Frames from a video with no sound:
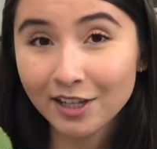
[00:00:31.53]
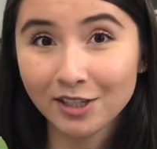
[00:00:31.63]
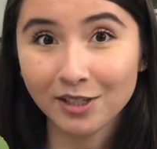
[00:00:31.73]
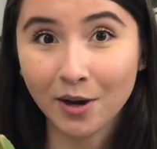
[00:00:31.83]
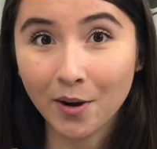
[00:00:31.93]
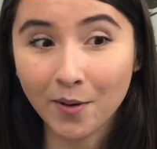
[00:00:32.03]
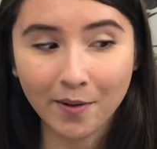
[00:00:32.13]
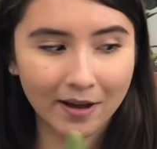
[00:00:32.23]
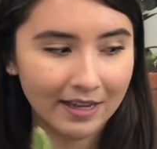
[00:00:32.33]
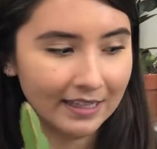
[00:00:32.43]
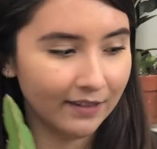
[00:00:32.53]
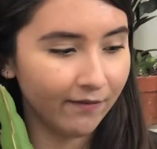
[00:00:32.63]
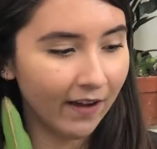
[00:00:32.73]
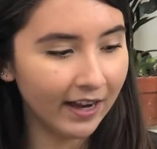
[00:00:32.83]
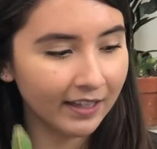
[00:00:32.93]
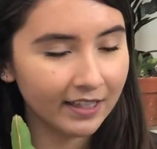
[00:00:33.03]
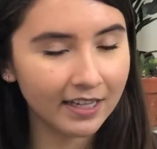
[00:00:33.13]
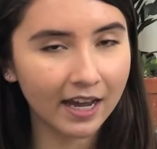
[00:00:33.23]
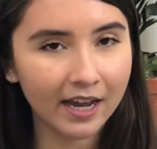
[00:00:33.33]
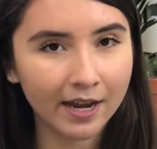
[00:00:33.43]
So it's finally
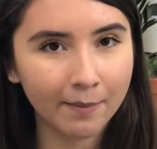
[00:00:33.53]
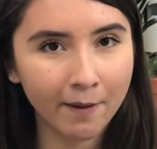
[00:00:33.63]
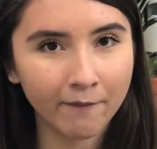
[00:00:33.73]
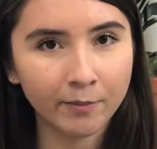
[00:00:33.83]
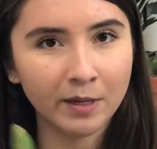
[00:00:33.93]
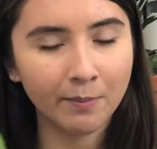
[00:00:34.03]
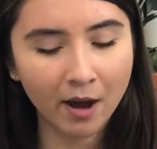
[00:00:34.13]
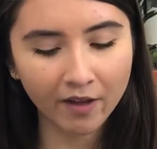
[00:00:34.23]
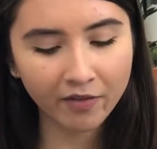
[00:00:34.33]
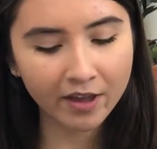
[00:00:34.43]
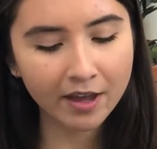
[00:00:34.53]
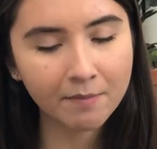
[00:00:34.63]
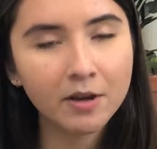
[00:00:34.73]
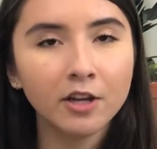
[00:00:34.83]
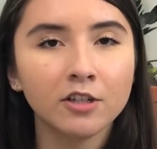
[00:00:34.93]
time for me to pot them,